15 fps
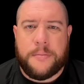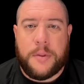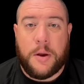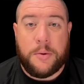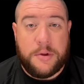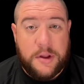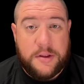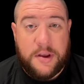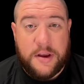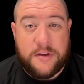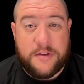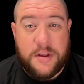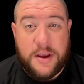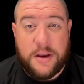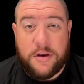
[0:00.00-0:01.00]
Now we did
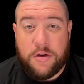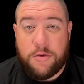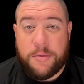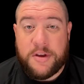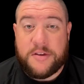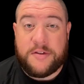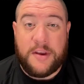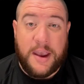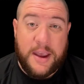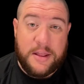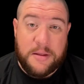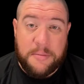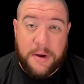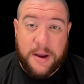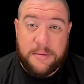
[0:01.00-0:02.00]
test the Anubis
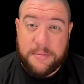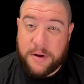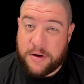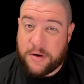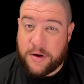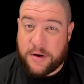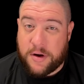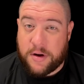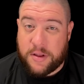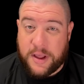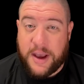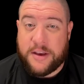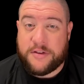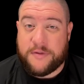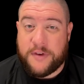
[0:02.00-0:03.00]
and the Mindbender in our
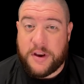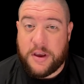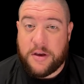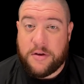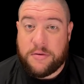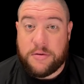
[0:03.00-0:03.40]
last video.